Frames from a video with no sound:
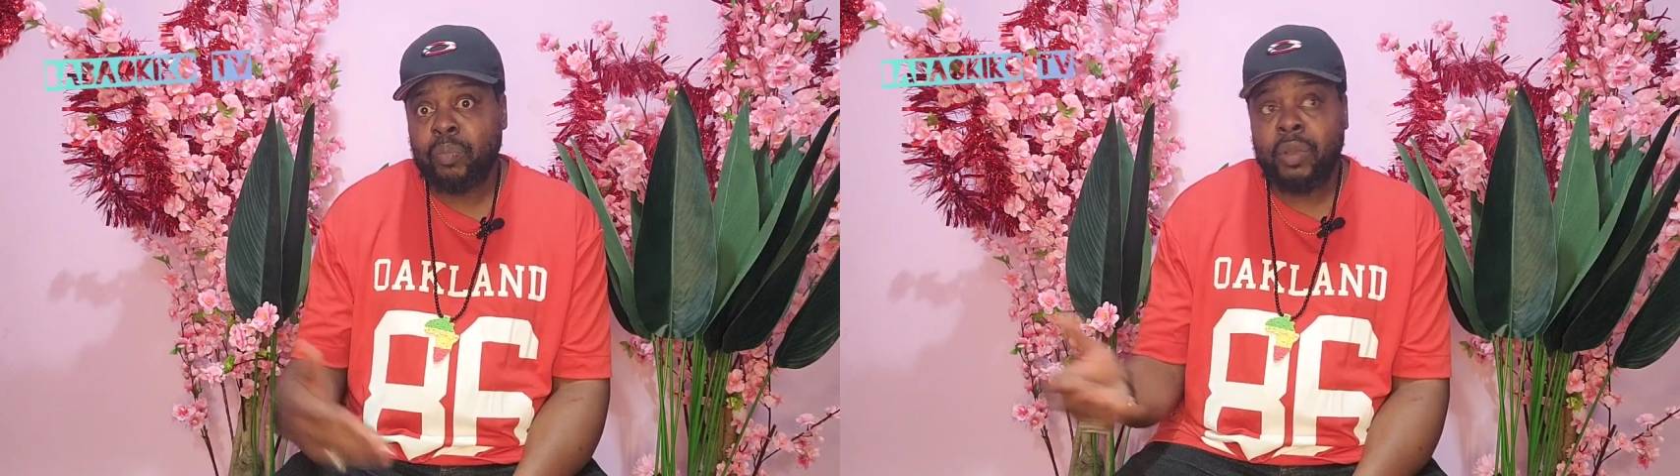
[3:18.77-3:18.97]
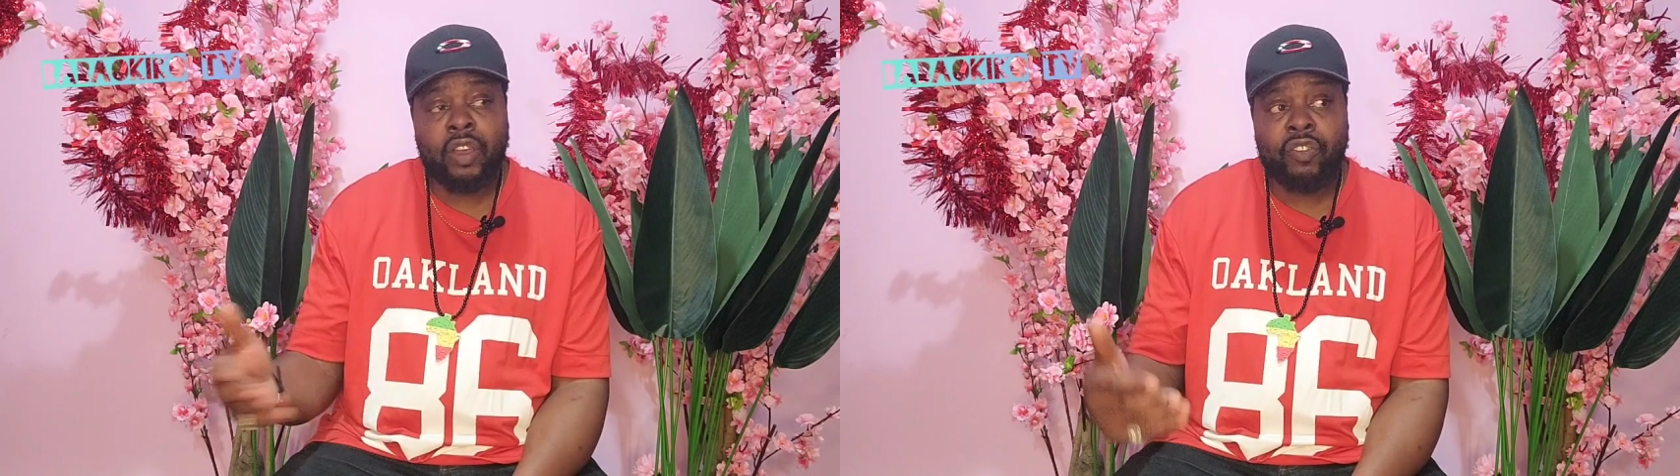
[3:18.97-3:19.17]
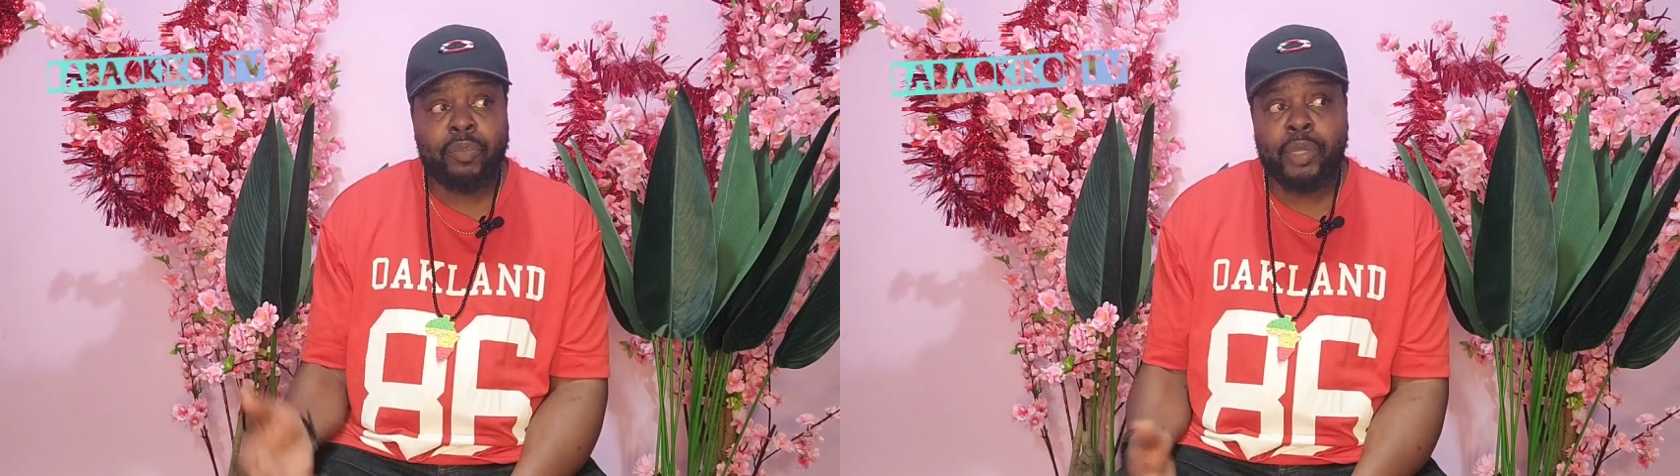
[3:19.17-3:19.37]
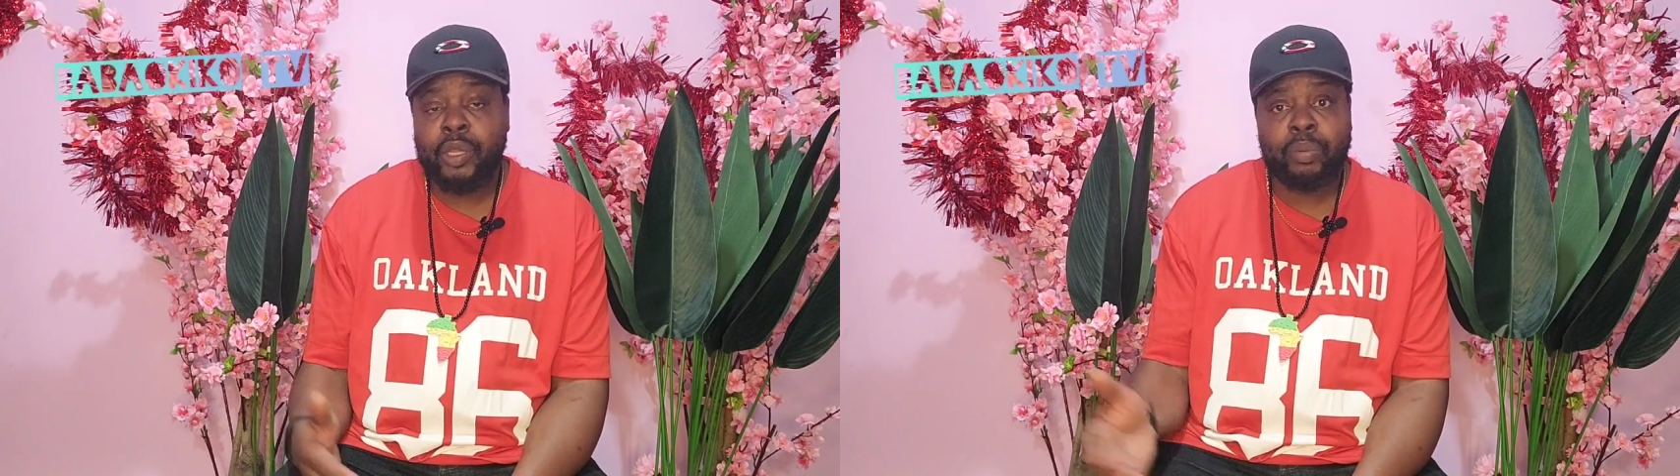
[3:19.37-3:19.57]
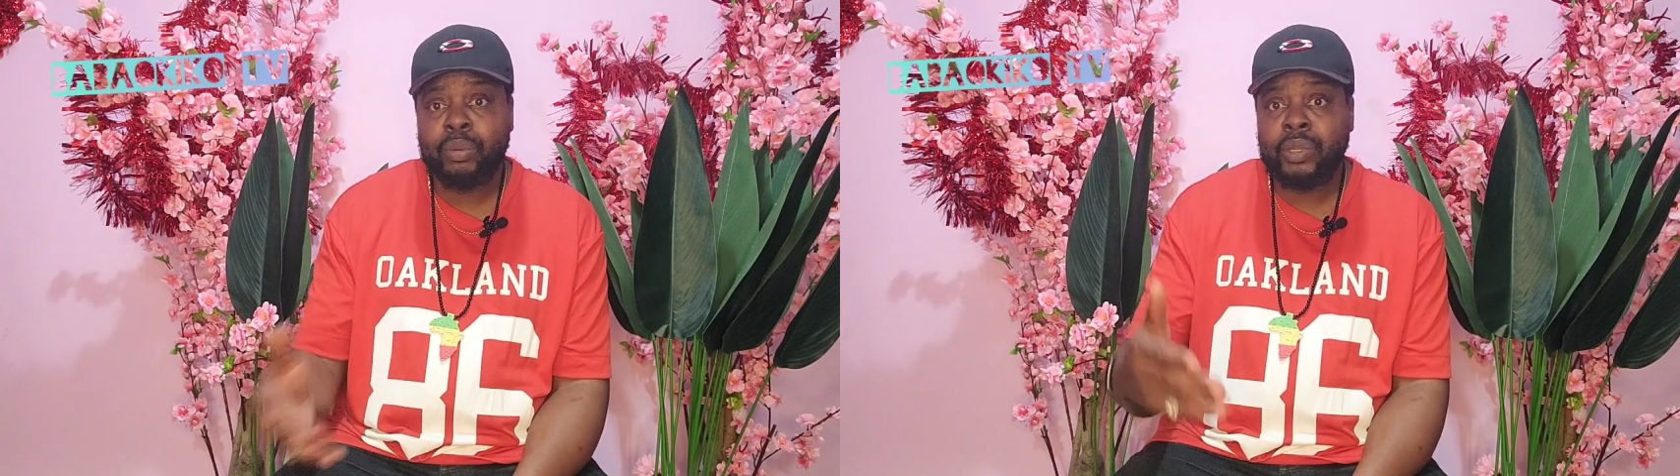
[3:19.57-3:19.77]
powerful
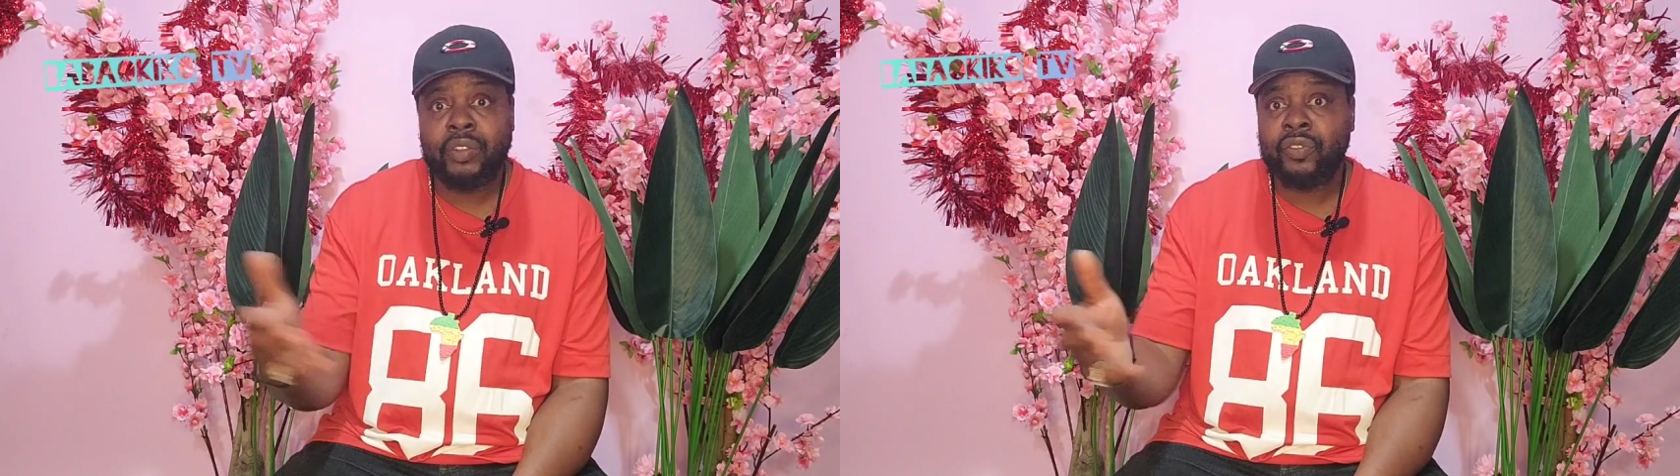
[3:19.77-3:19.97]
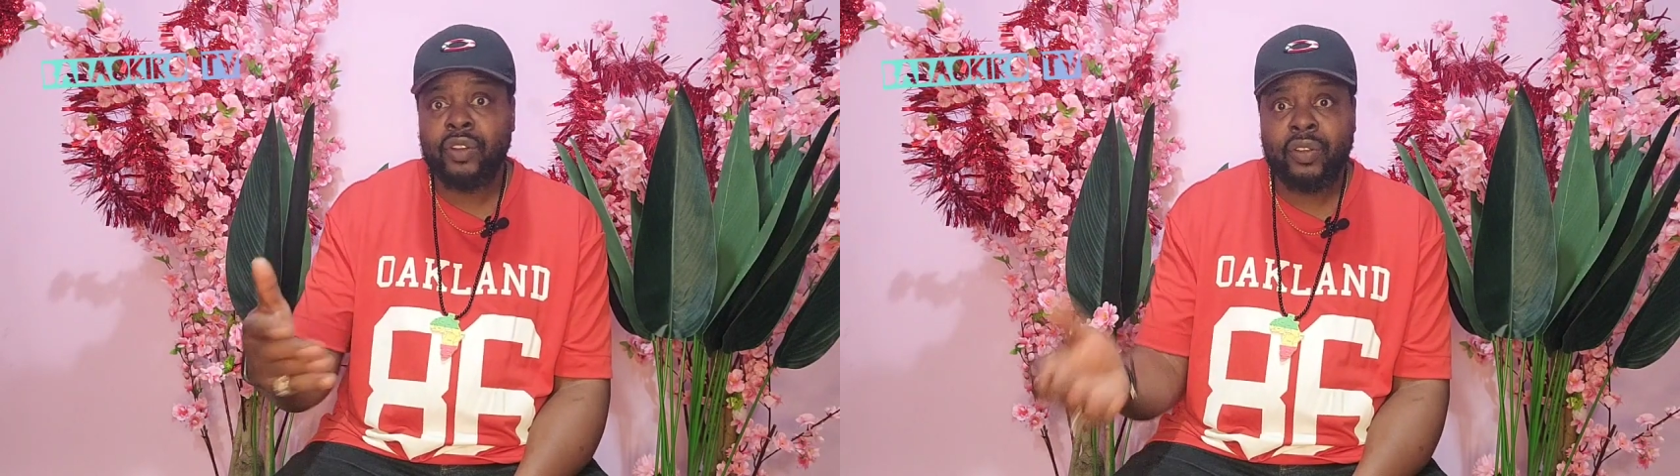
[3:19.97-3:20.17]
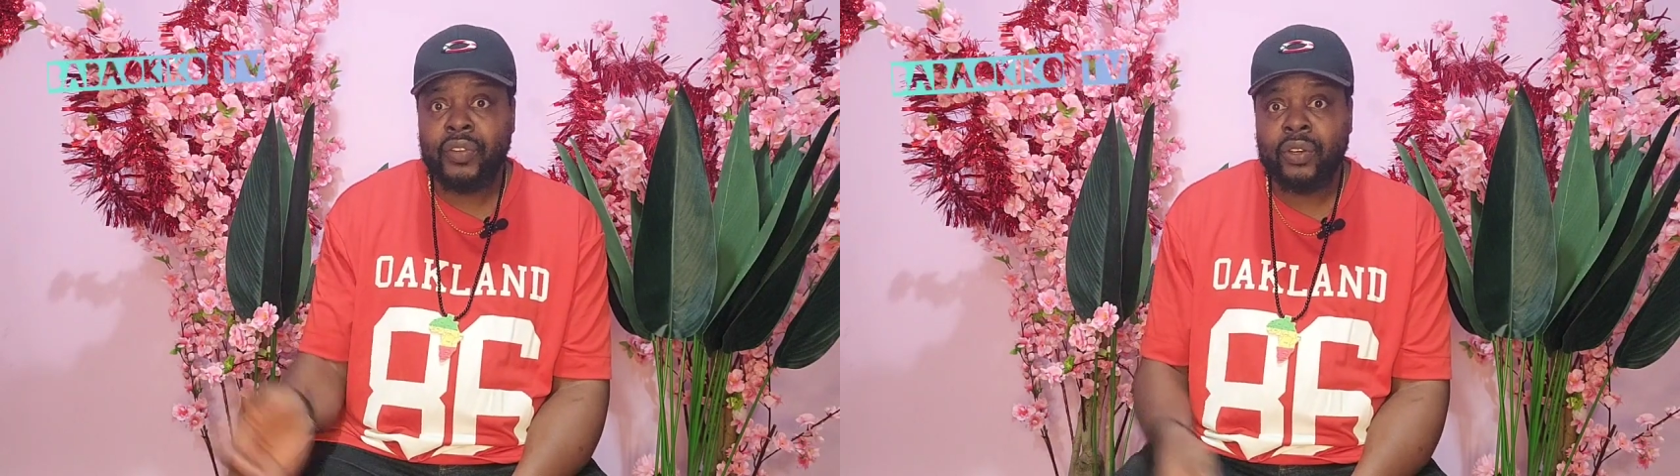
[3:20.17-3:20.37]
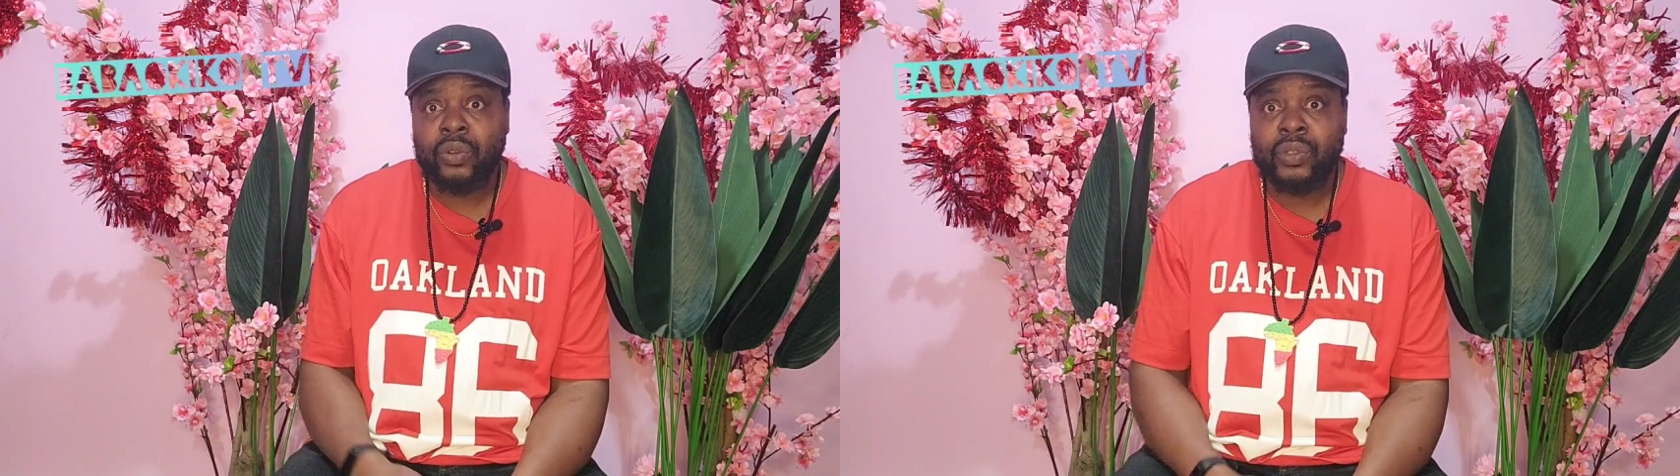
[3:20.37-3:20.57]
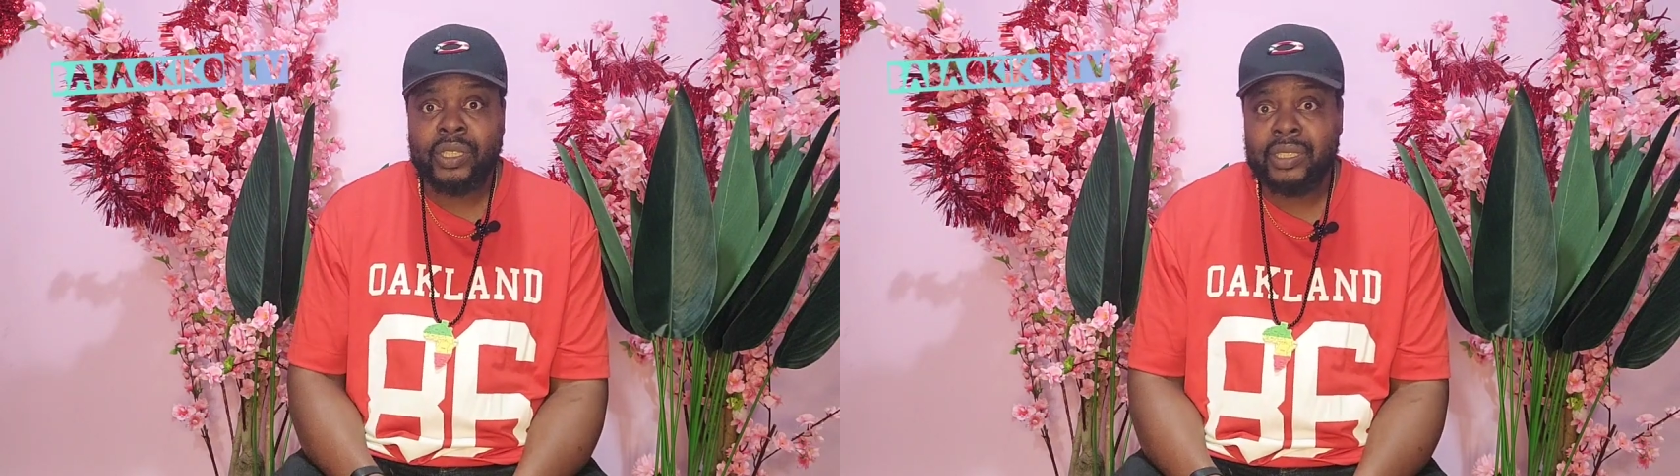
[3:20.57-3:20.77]
people involved in
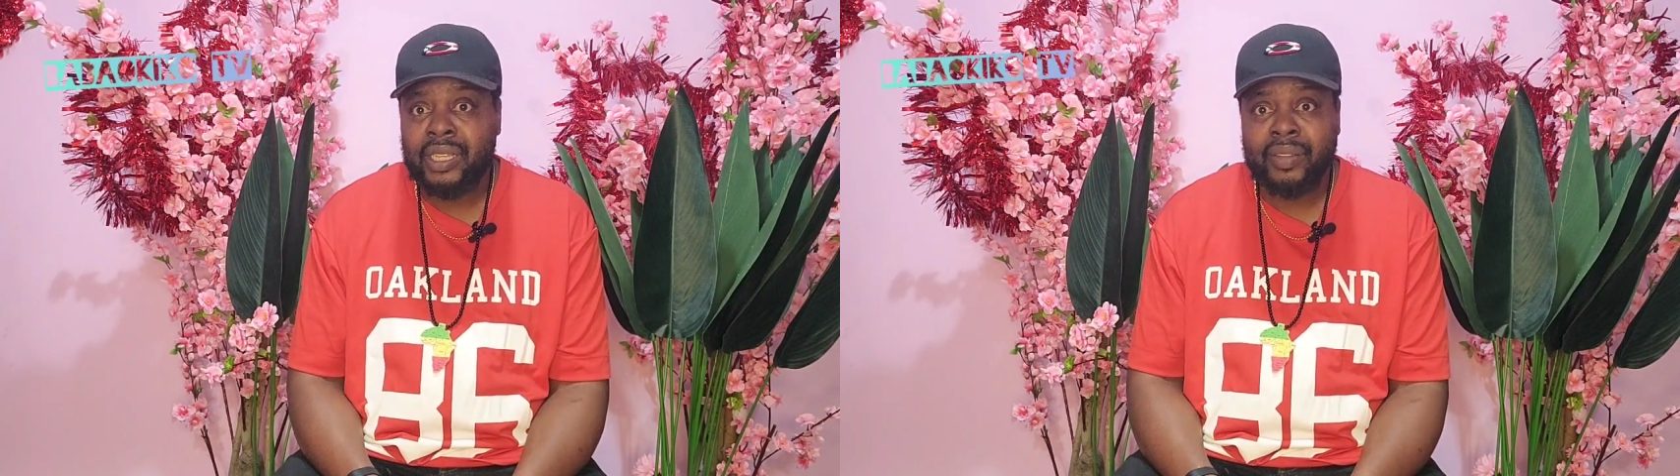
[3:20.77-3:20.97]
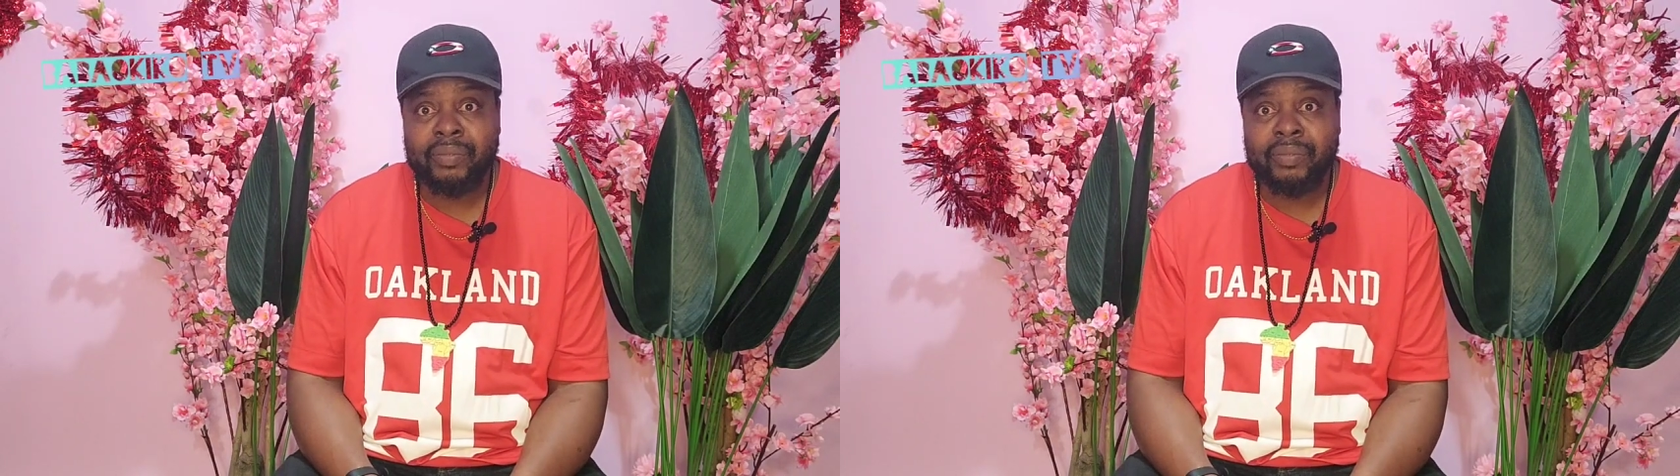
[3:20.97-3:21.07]
all this